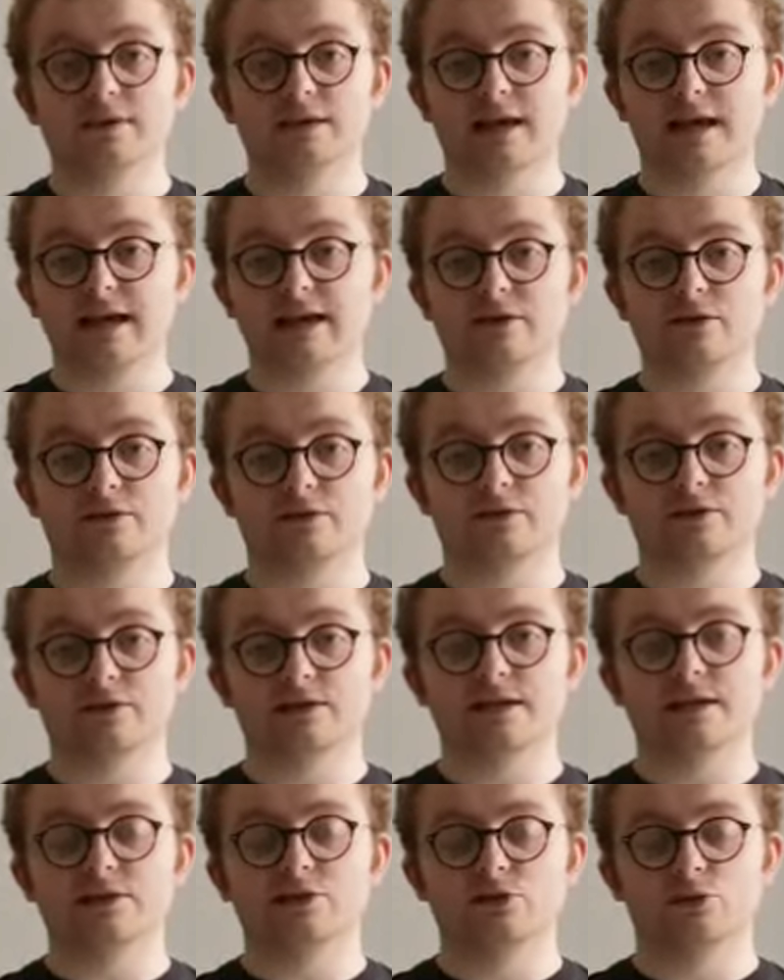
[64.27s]
playing on the
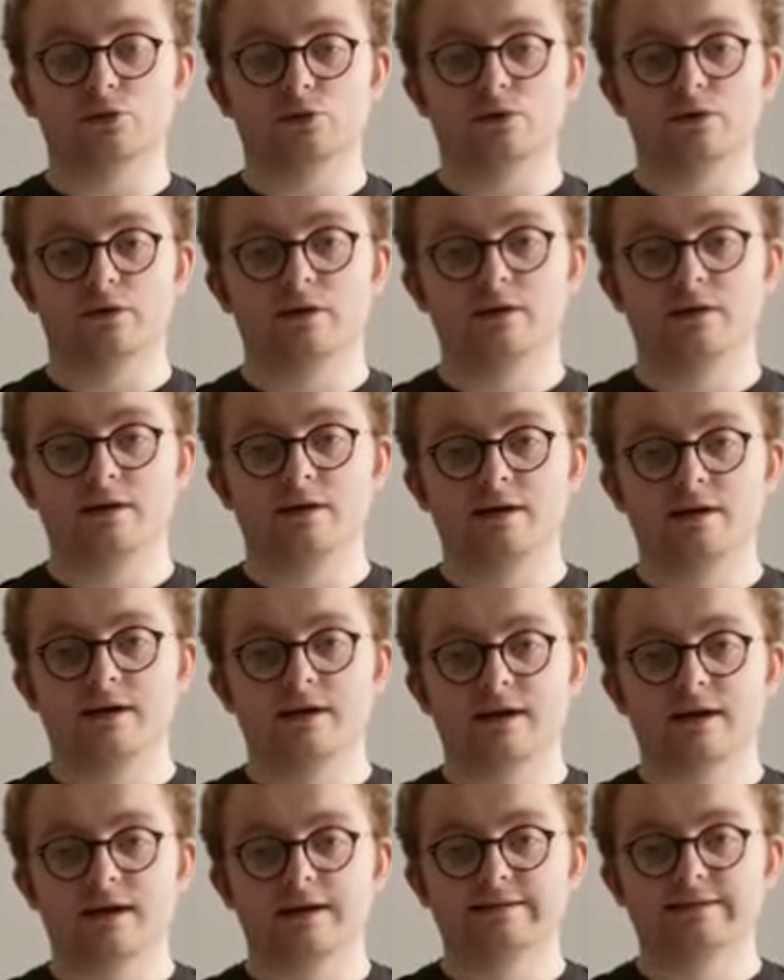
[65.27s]
seashore
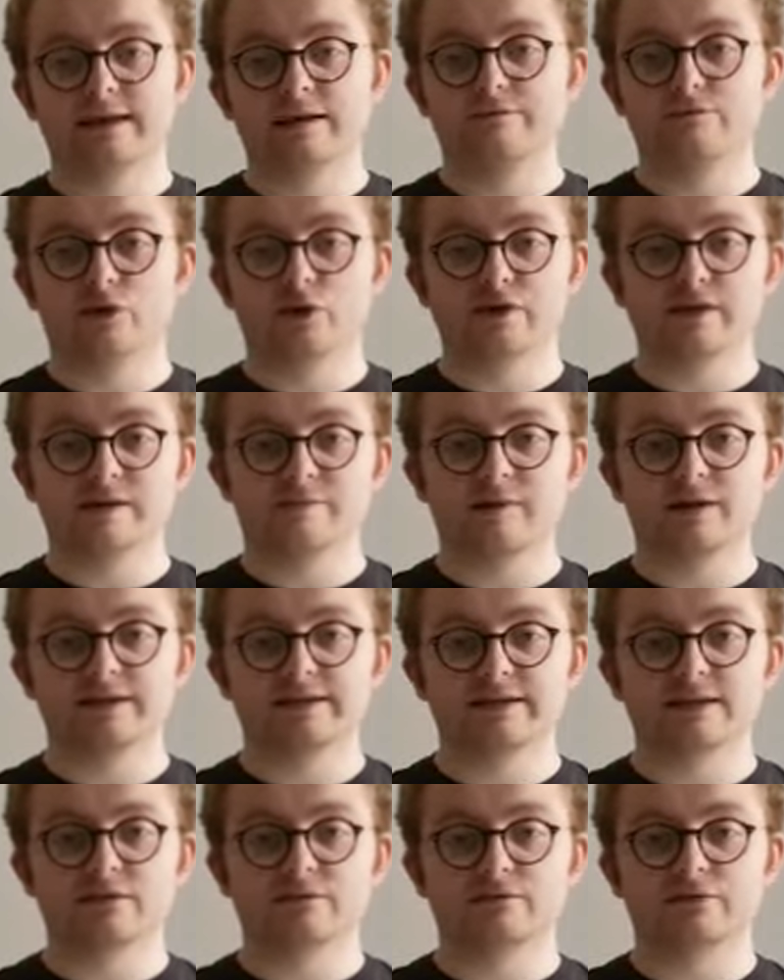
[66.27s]
and diverting
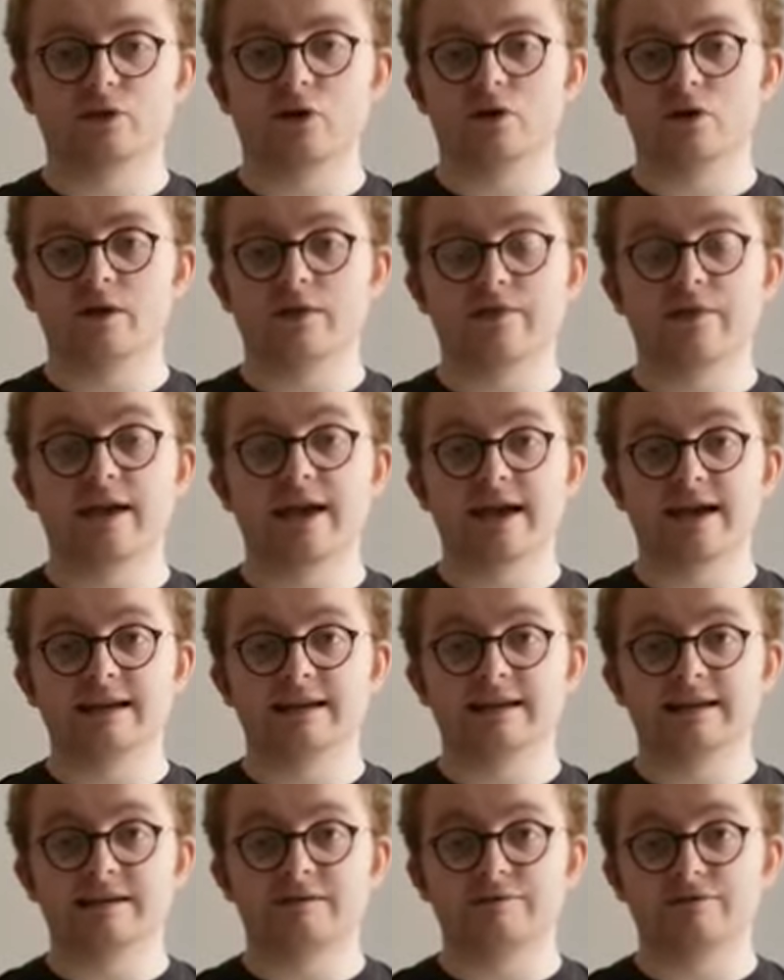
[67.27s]
myself now and
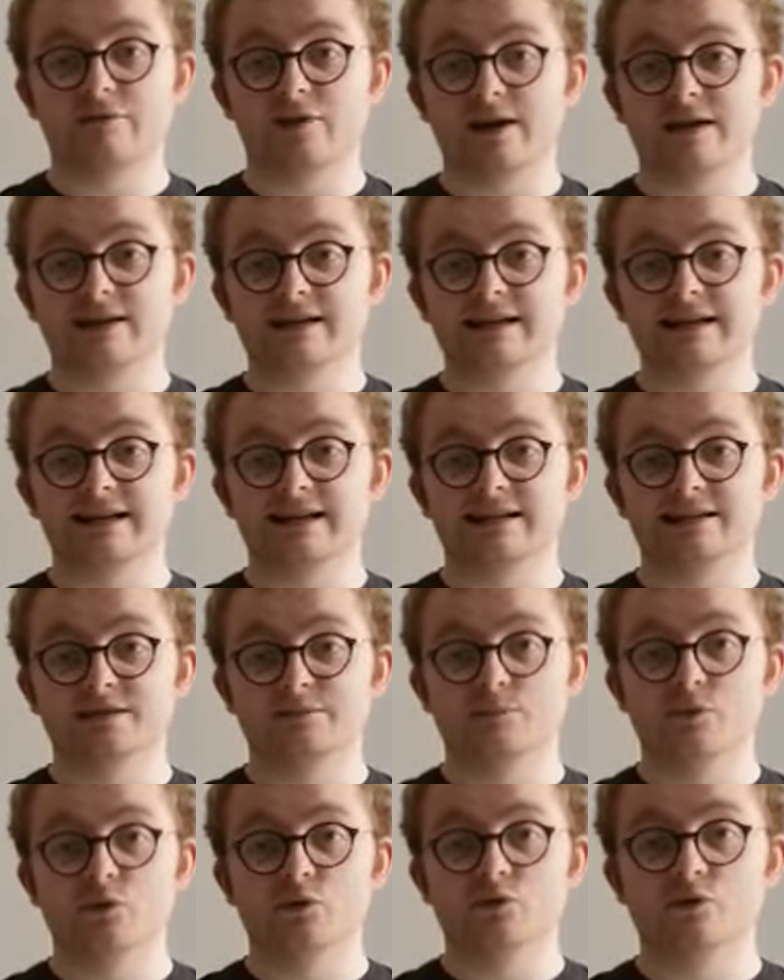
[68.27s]
then in finding a
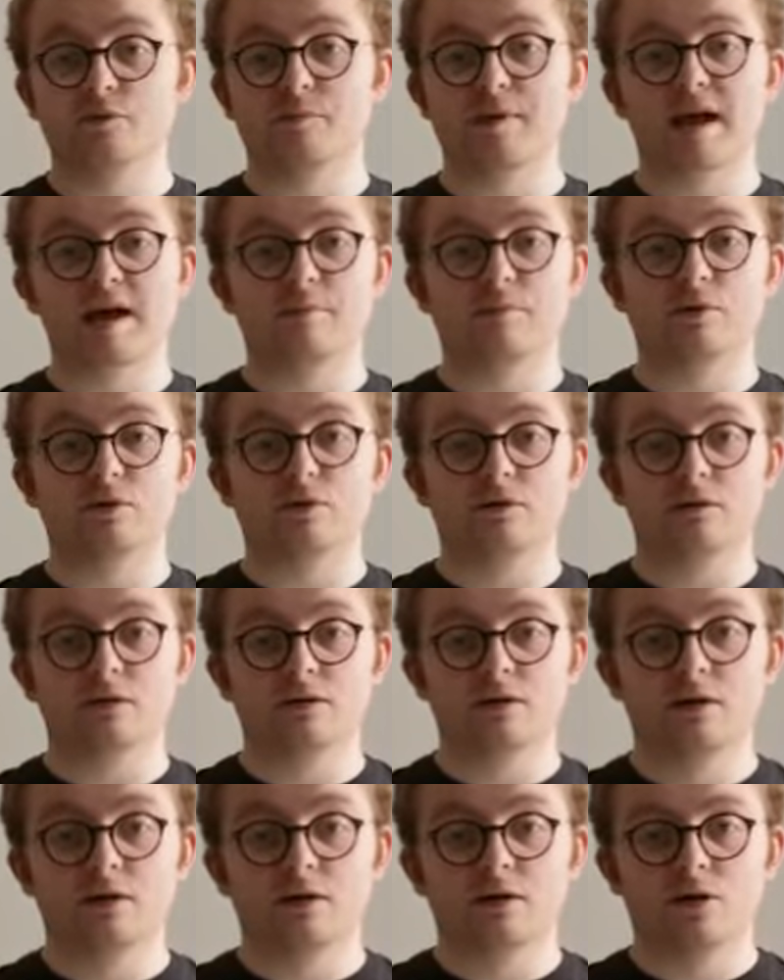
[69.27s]
smoother pebble
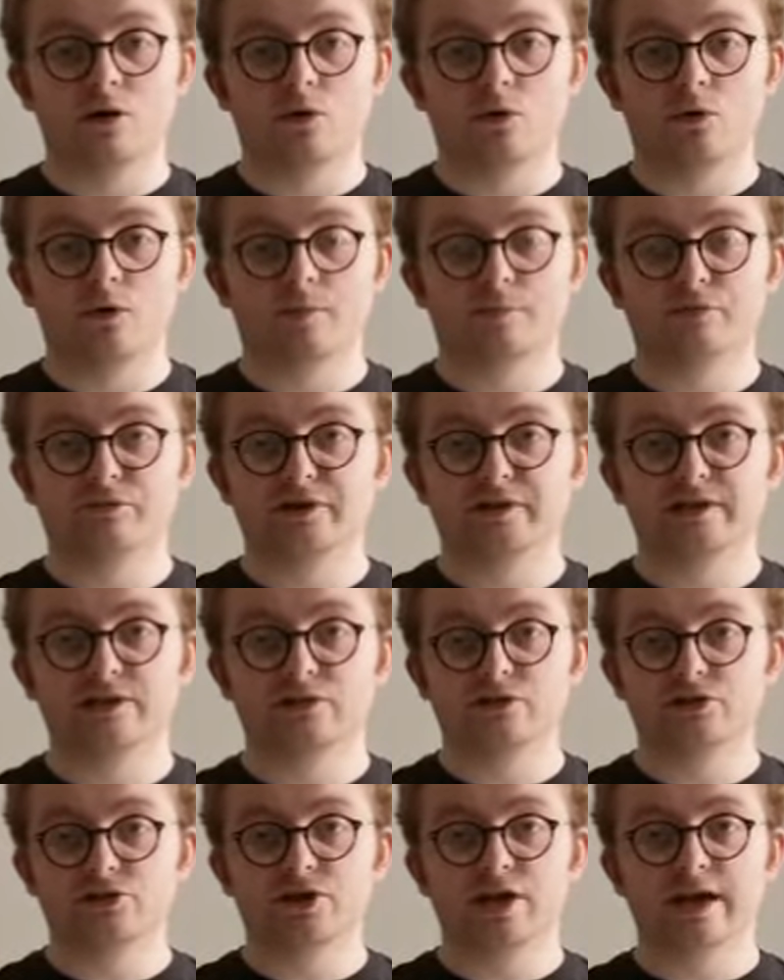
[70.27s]
or a
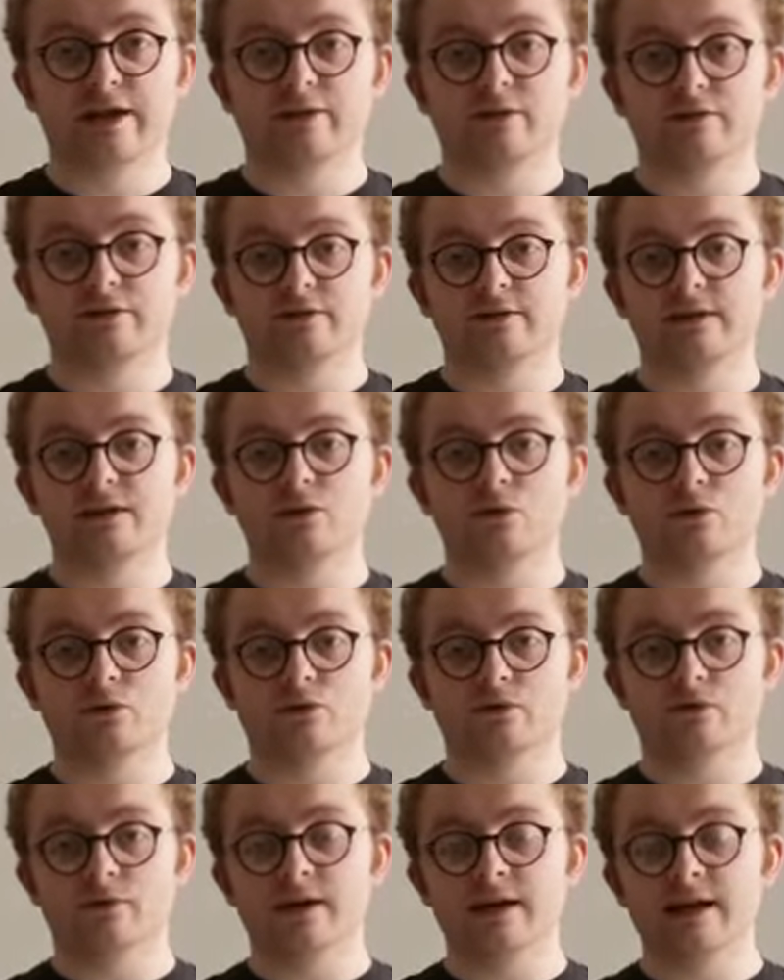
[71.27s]
prettier shell than the
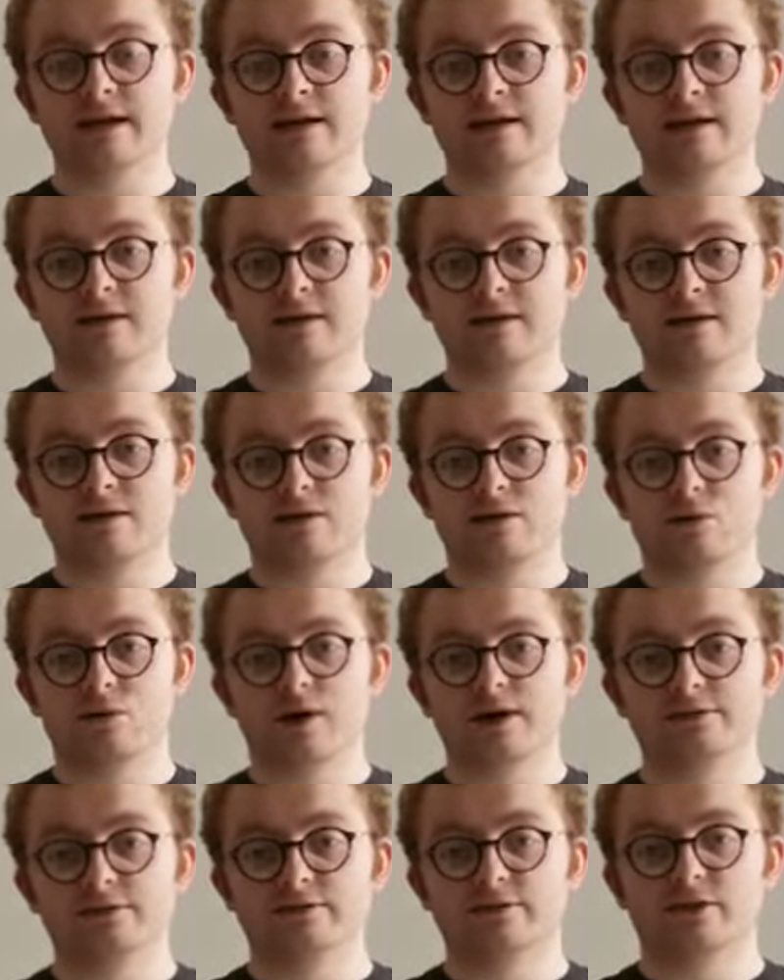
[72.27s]
ordinary,
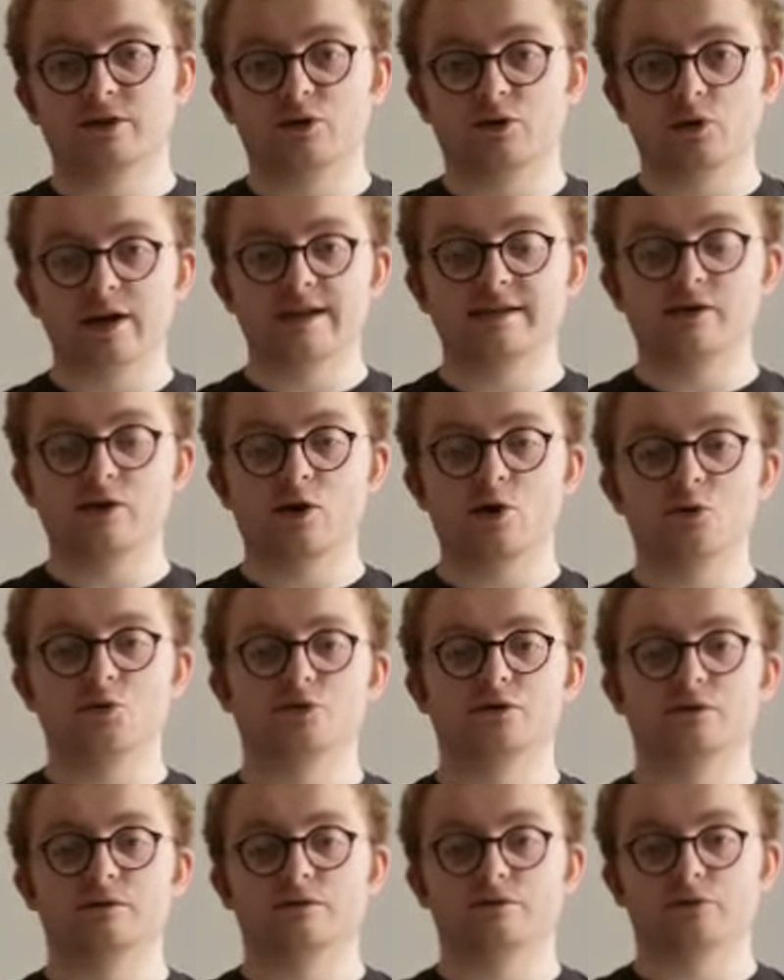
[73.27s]
whilst the great
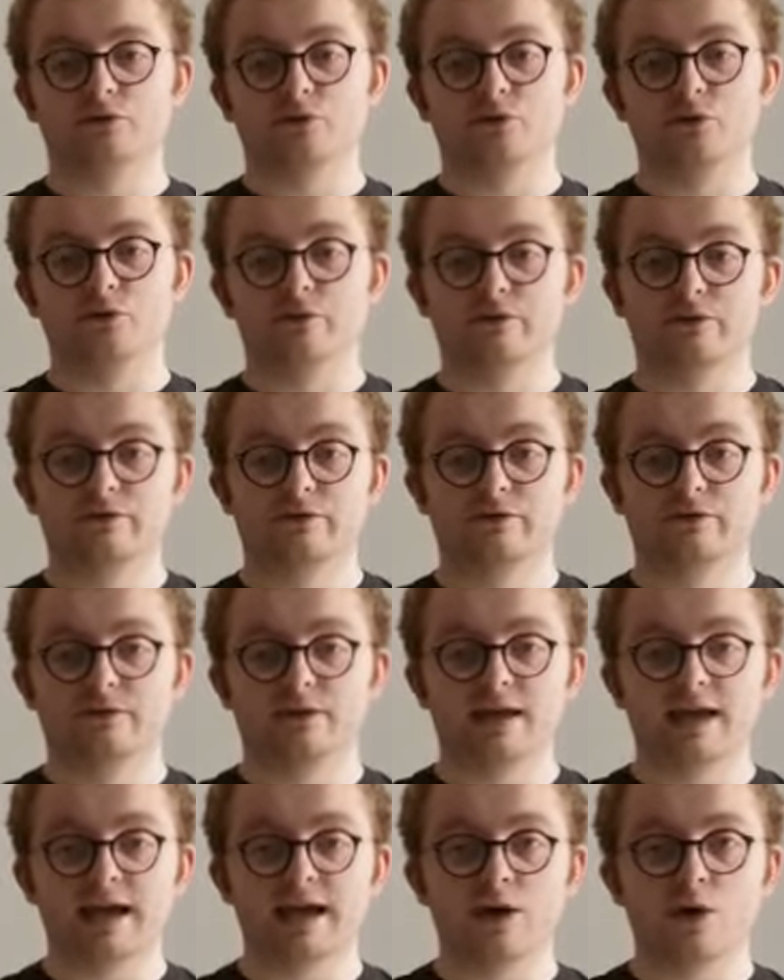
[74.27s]
ocean of truth
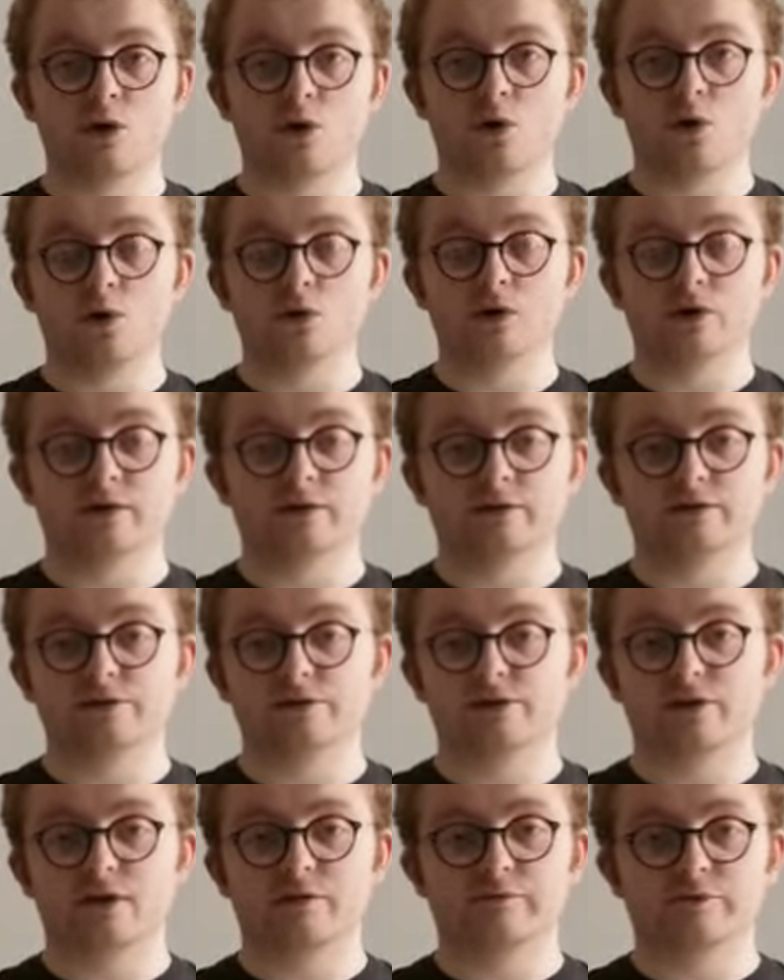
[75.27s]
lay all
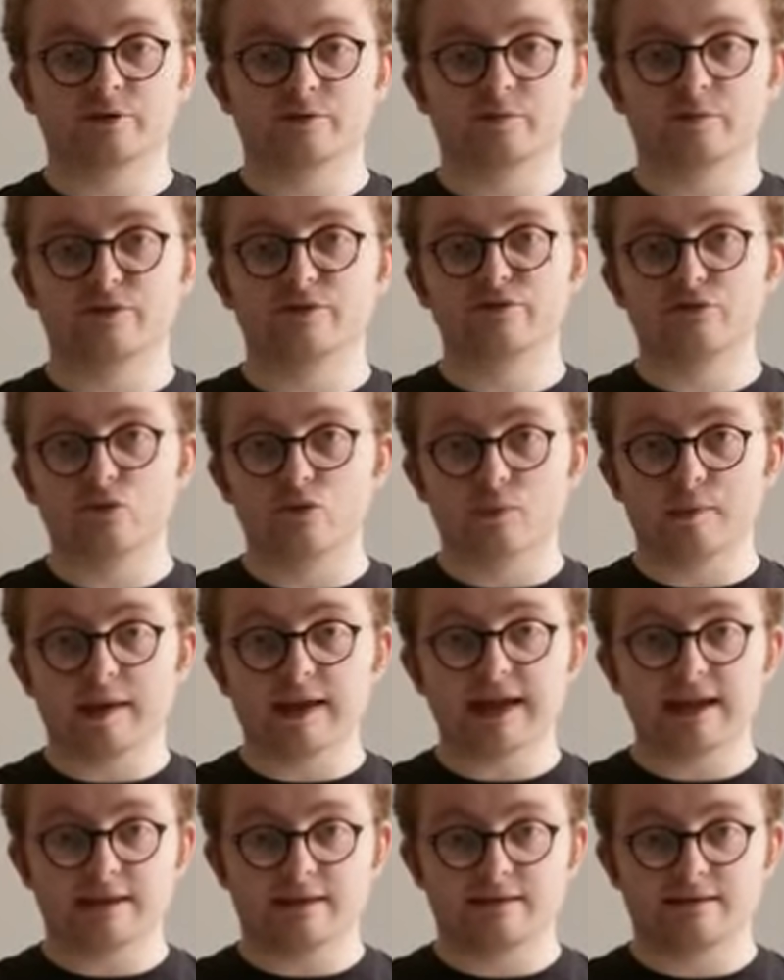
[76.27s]
undiscovered before
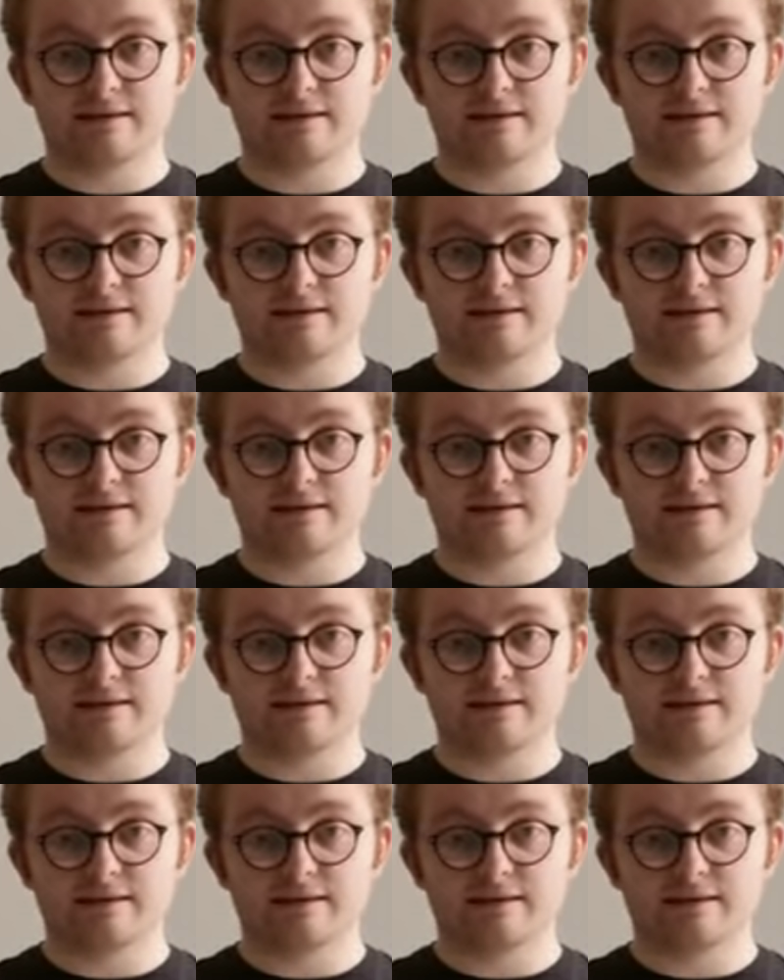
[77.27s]
me."